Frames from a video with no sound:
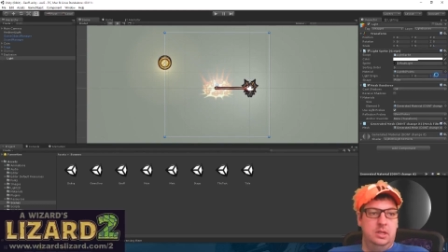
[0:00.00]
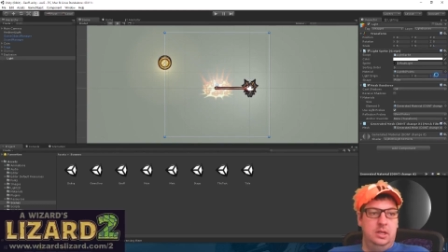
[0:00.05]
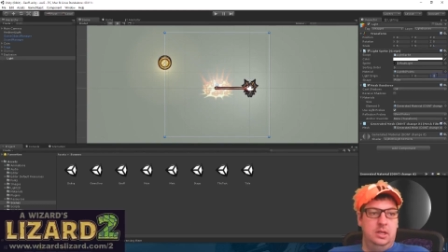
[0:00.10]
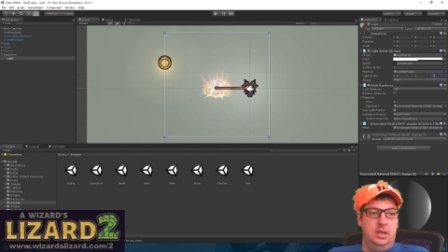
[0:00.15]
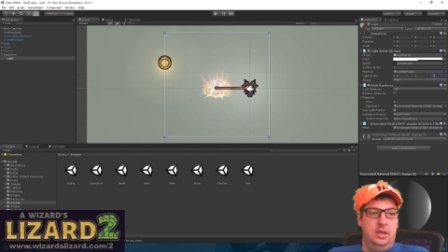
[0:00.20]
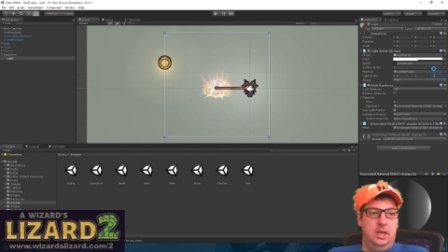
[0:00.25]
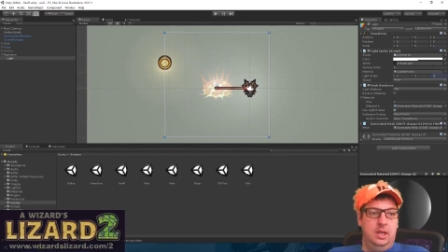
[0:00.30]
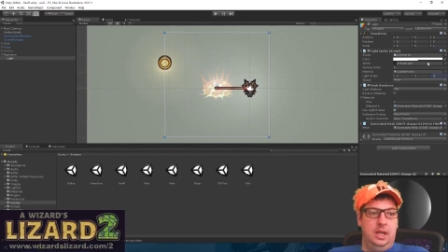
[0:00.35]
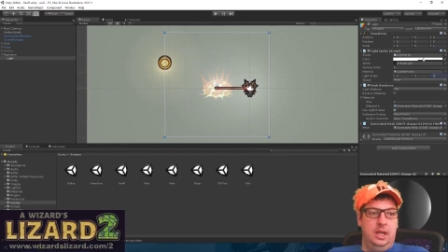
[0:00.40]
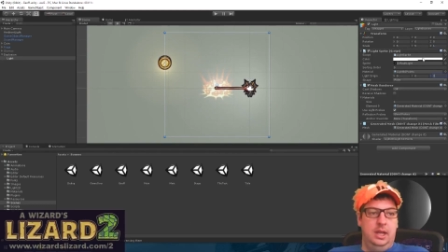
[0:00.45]

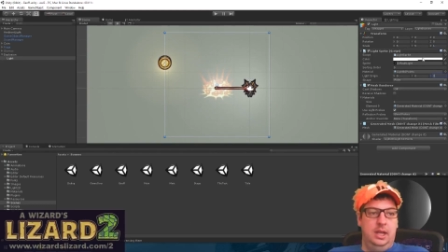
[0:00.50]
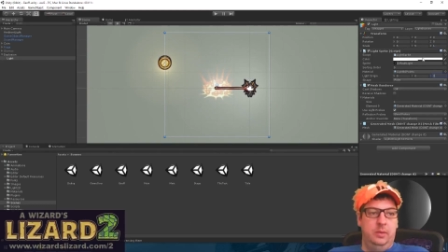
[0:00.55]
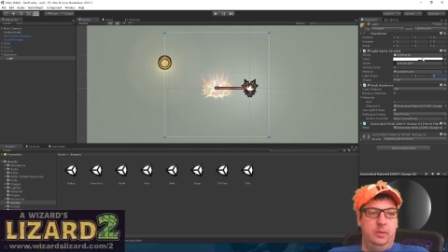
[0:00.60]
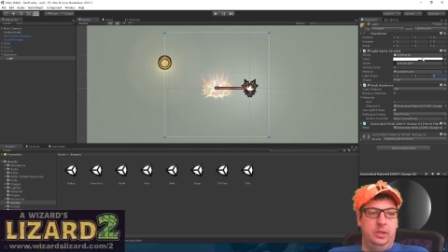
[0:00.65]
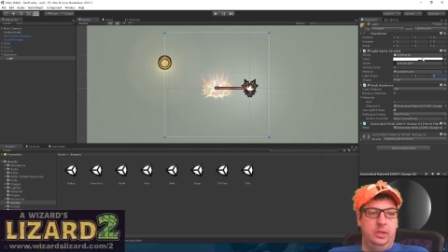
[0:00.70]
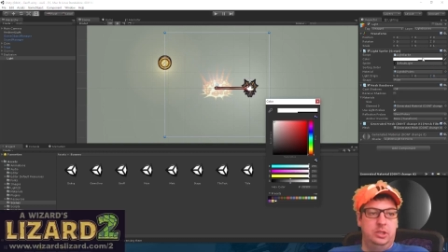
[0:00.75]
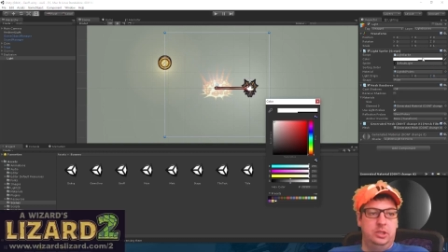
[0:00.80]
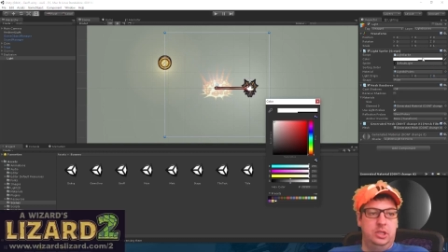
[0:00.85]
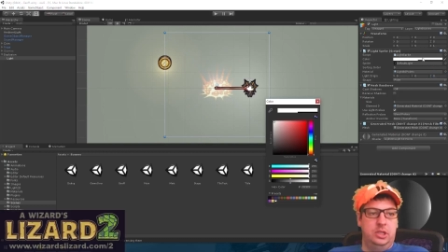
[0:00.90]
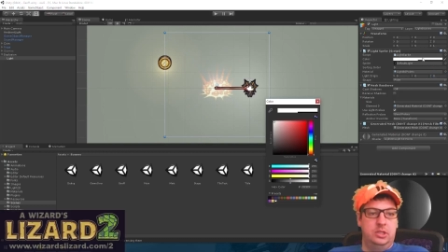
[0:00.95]
And we
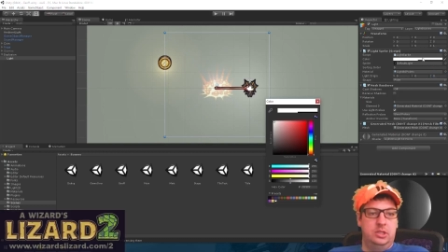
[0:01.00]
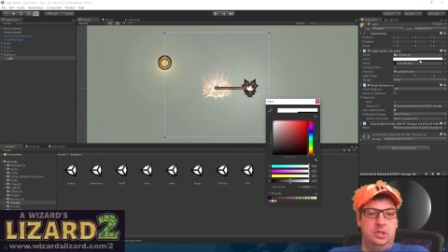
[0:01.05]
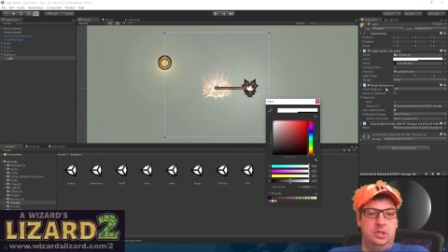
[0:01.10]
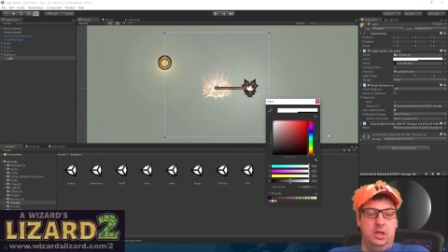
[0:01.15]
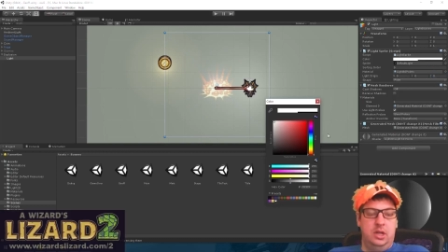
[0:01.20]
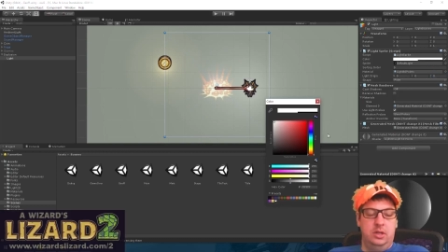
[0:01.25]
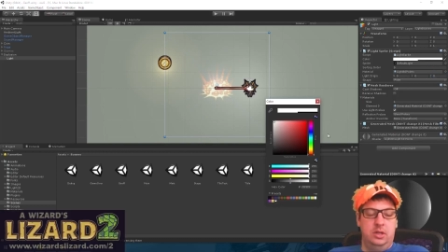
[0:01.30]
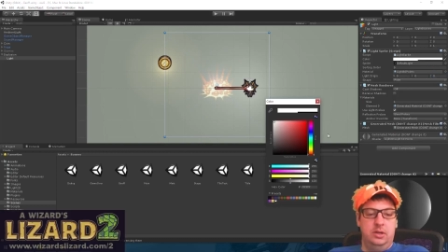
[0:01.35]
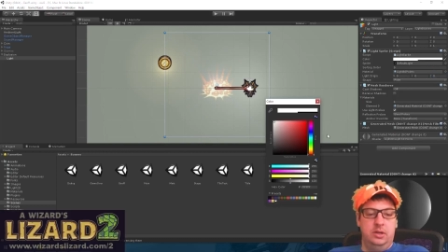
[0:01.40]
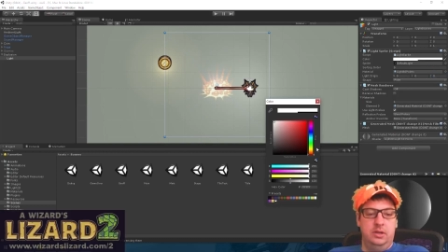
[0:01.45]
can change the
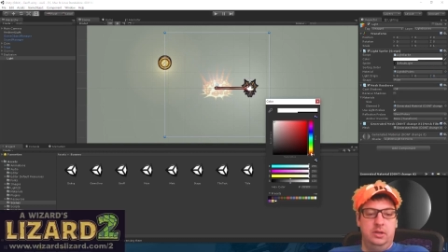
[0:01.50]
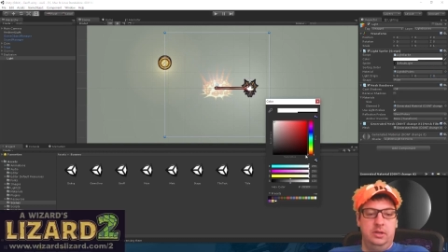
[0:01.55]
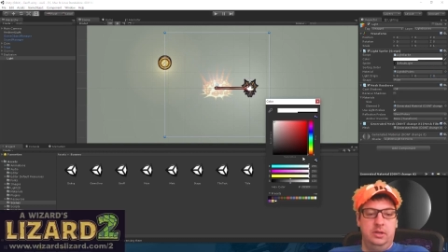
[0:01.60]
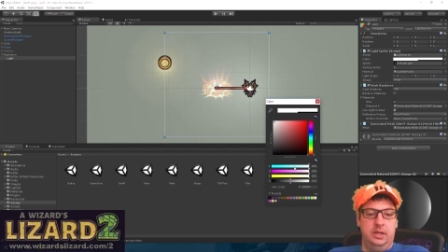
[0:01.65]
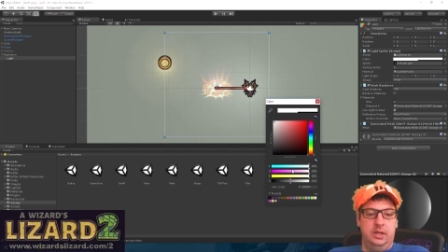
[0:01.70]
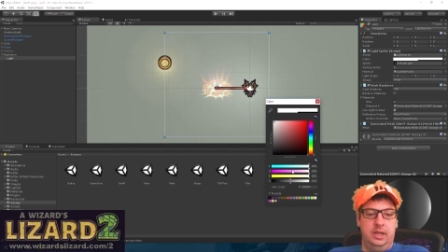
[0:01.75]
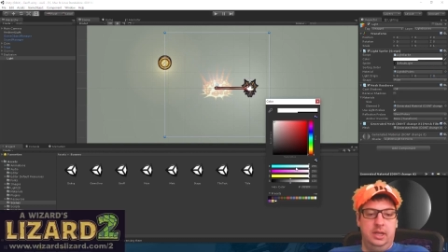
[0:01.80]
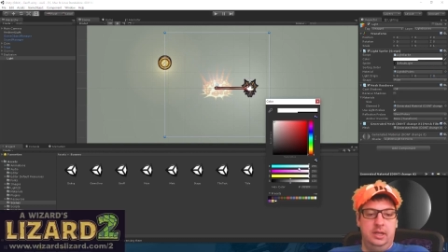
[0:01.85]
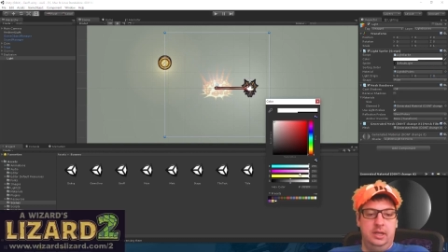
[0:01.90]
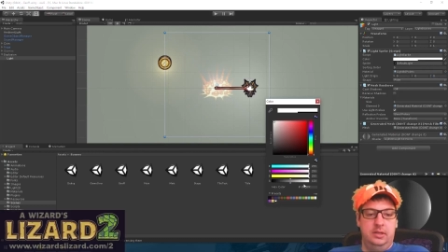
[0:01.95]
color
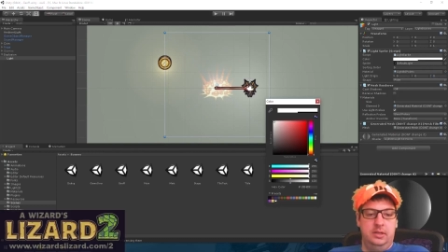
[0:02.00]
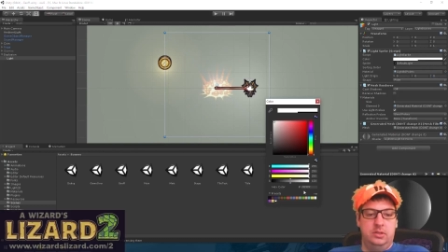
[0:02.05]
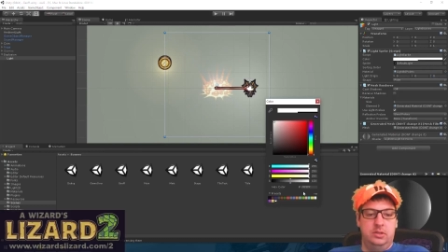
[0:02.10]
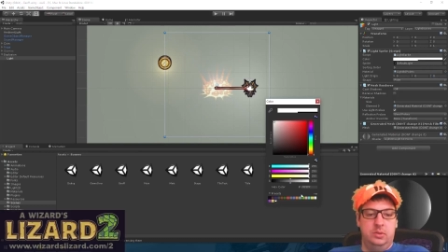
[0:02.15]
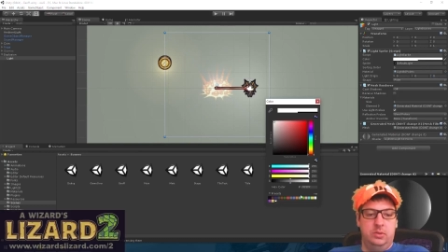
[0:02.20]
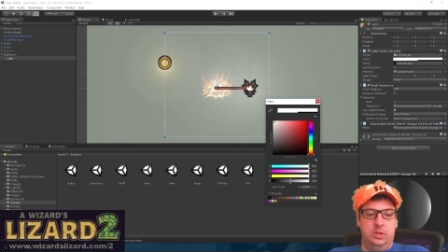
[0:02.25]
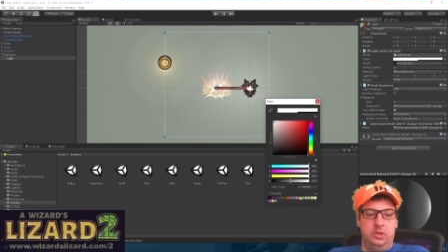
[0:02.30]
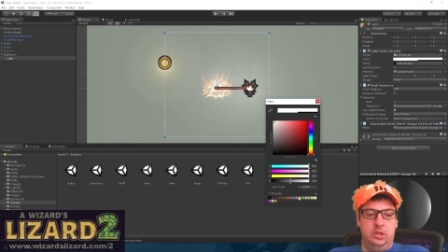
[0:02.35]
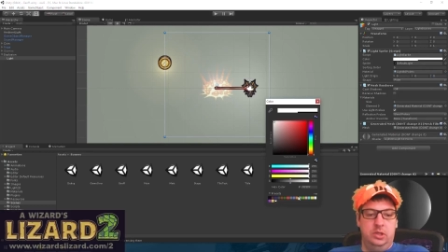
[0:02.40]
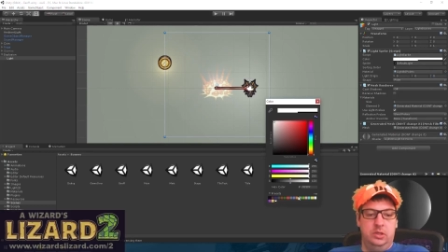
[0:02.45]
again, so
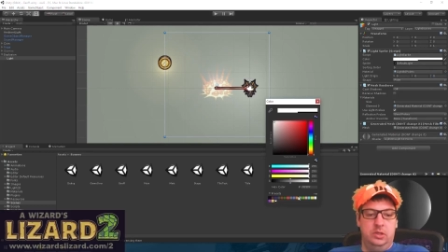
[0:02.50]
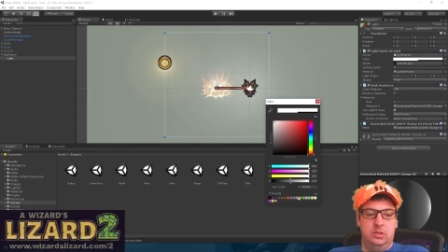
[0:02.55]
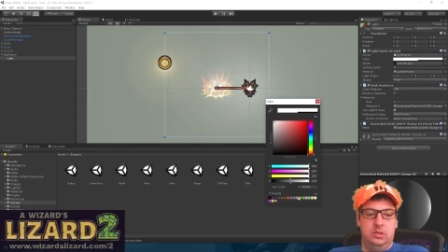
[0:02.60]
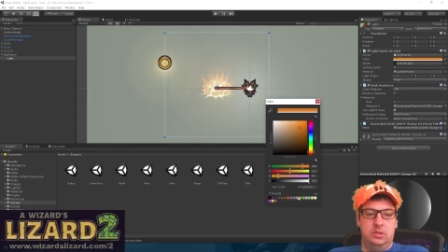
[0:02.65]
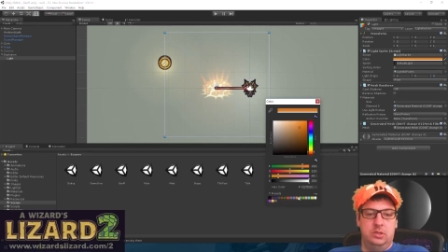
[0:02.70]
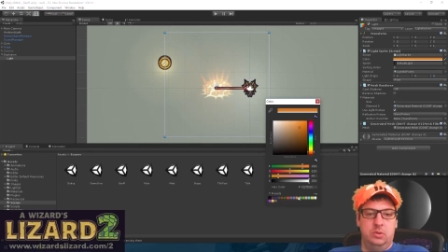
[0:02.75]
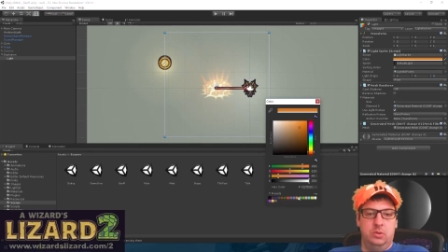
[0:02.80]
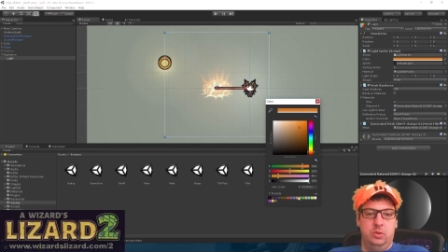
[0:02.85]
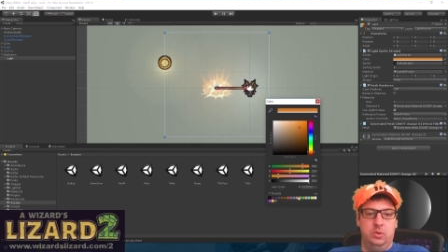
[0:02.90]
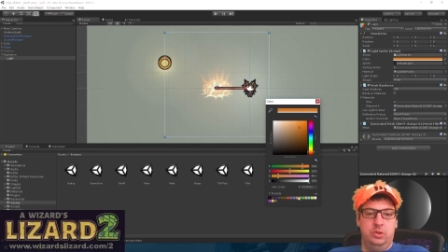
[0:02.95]
we're going to use
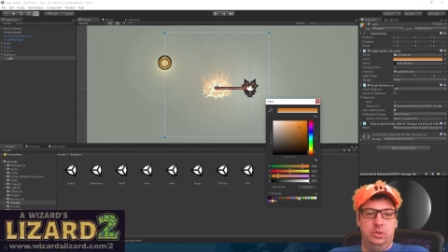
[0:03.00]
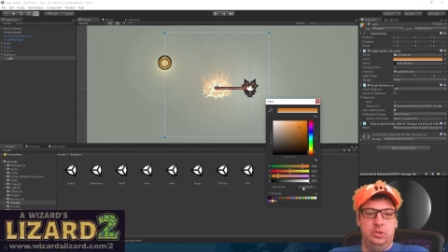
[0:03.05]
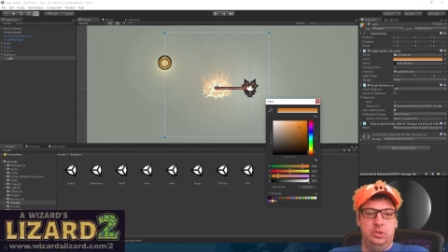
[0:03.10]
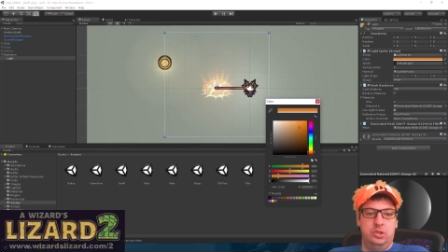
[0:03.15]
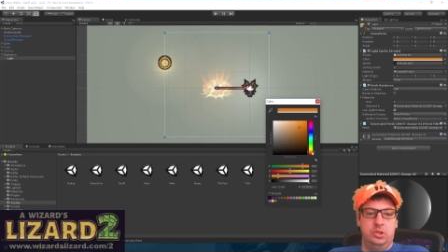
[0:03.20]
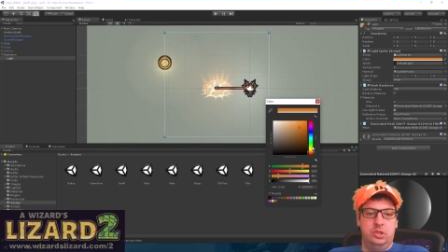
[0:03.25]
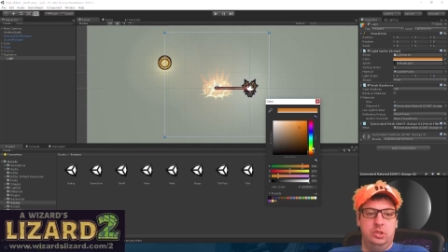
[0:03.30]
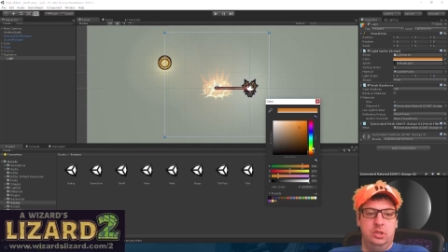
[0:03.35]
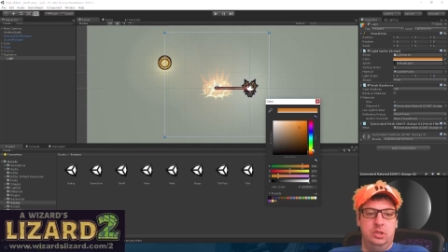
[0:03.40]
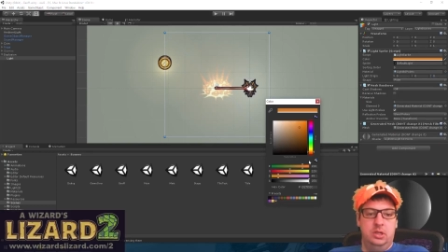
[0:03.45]
this
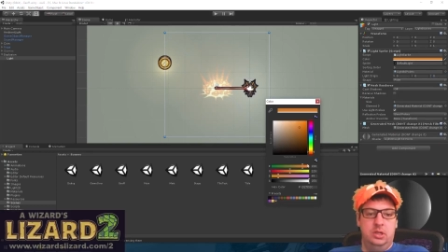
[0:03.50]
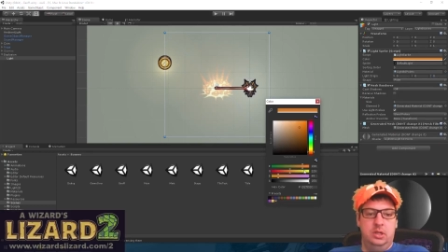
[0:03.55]
orange,